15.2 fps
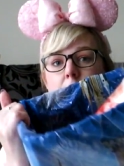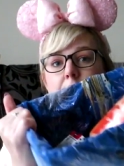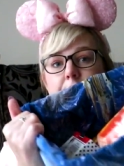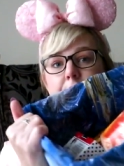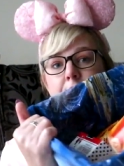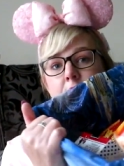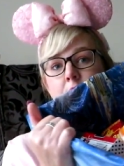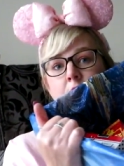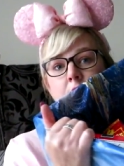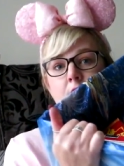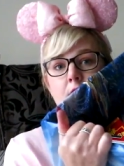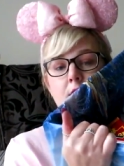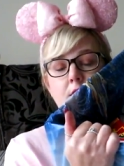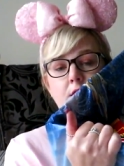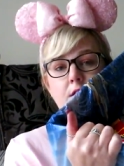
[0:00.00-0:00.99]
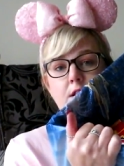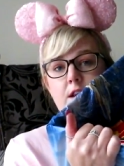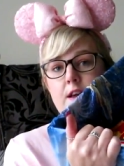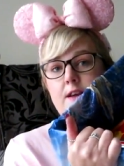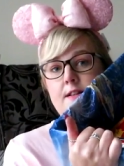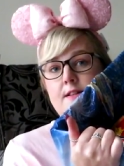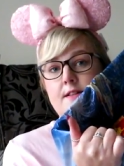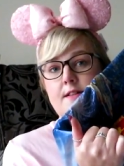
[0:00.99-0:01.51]
of goodies
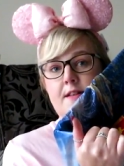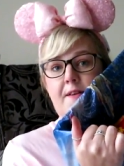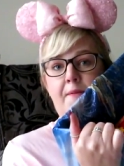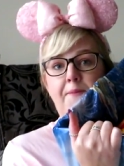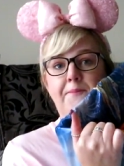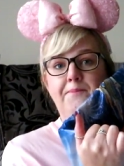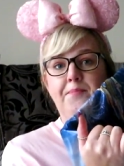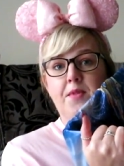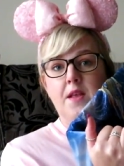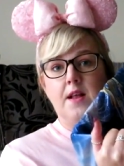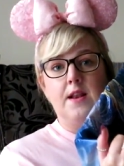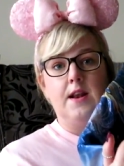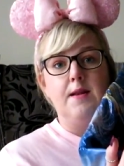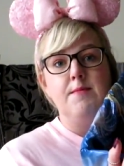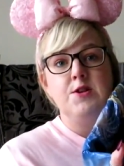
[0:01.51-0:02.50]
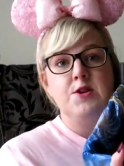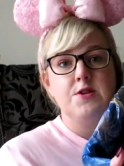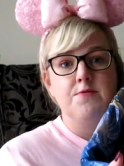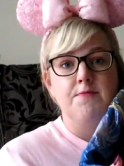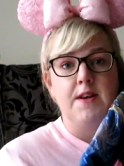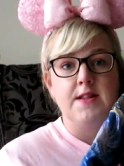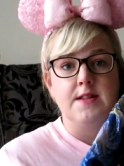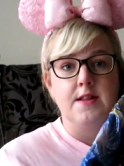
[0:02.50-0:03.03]
now let me
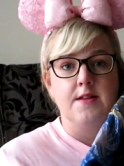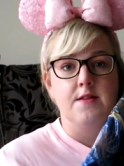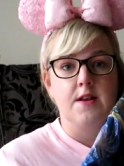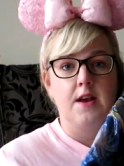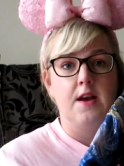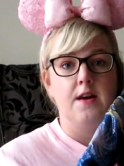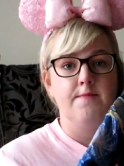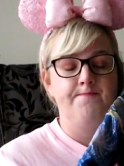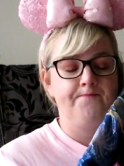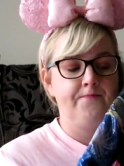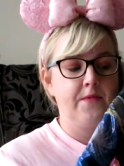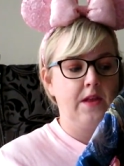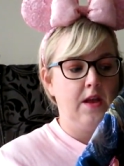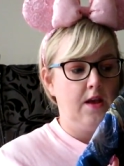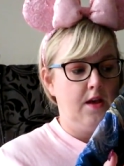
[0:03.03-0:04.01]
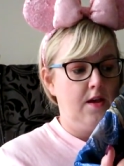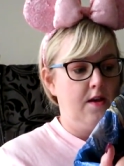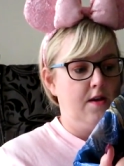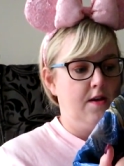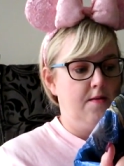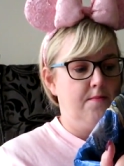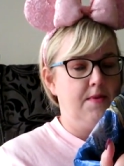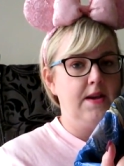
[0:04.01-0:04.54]
just rest this here
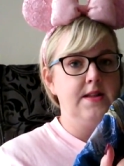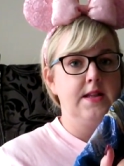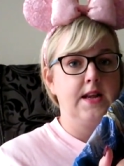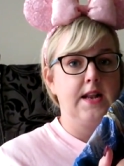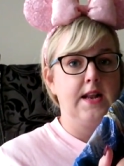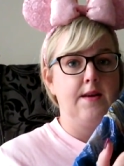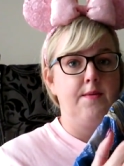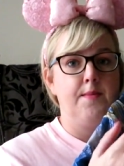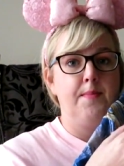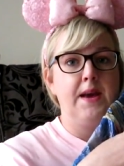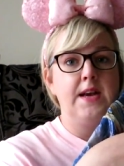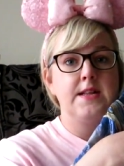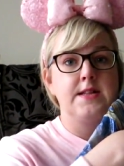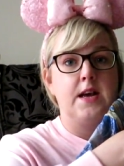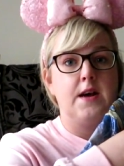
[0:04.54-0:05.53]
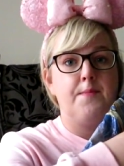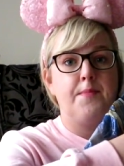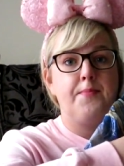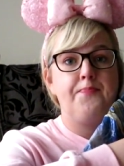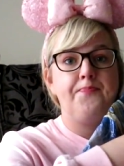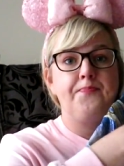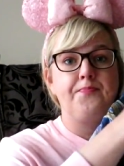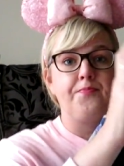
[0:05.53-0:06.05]
basically we picked up
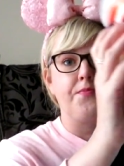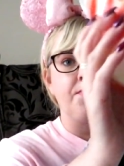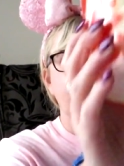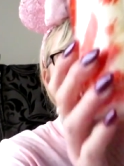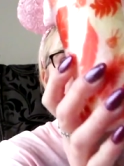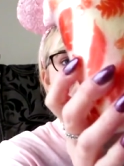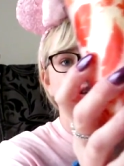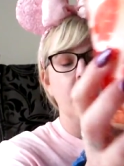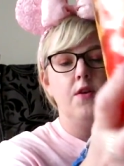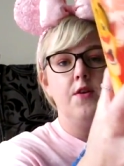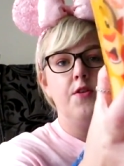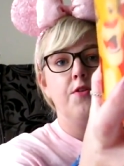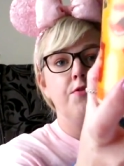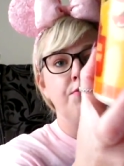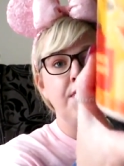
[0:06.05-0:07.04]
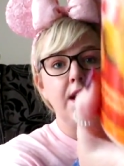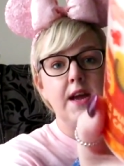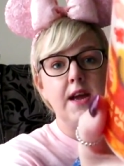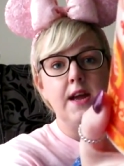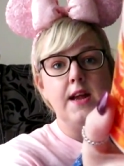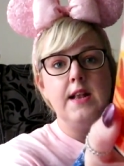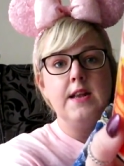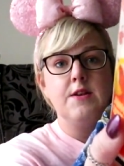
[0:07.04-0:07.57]

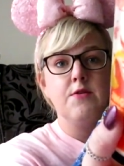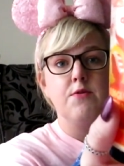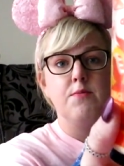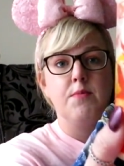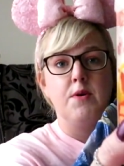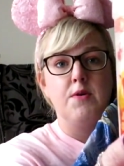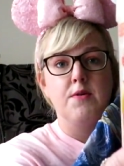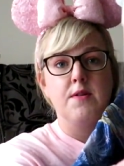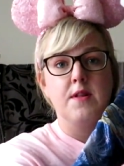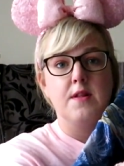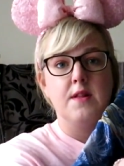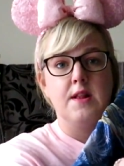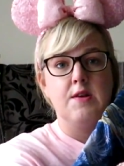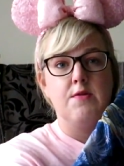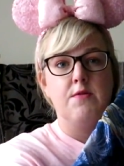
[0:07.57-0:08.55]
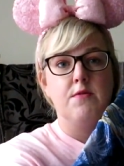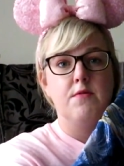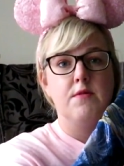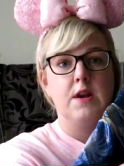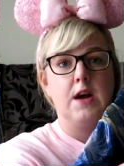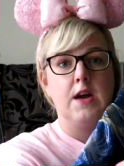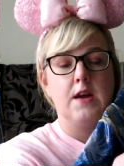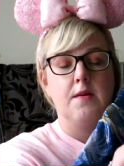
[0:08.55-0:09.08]
three little box little
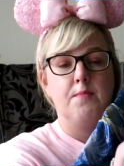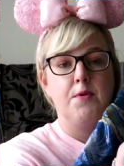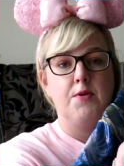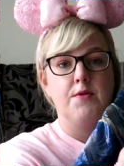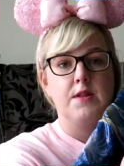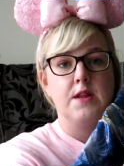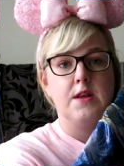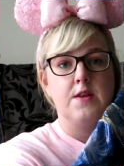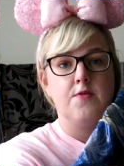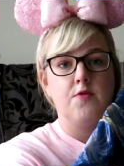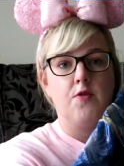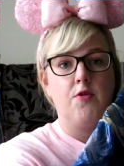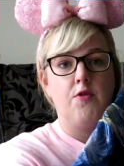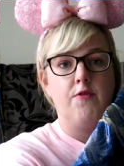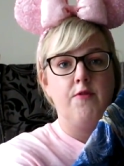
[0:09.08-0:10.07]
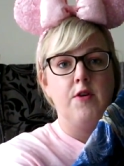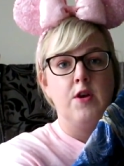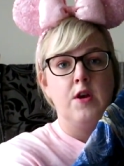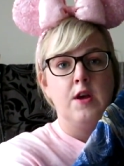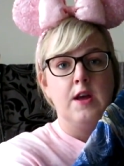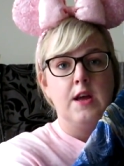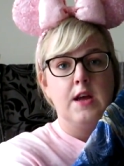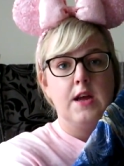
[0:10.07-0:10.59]
like boxes of
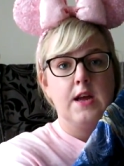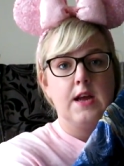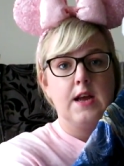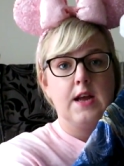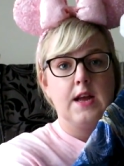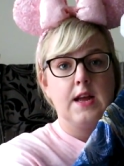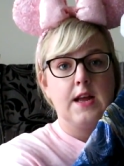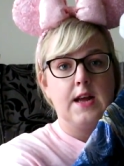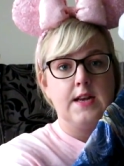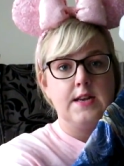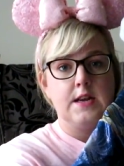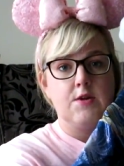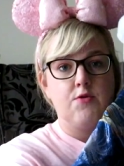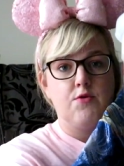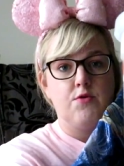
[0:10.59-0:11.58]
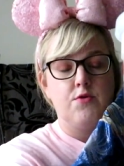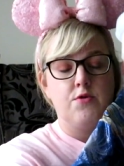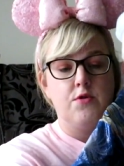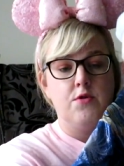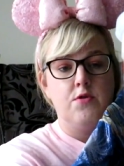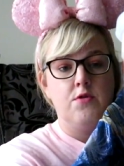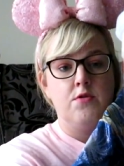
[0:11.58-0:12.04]
candy corn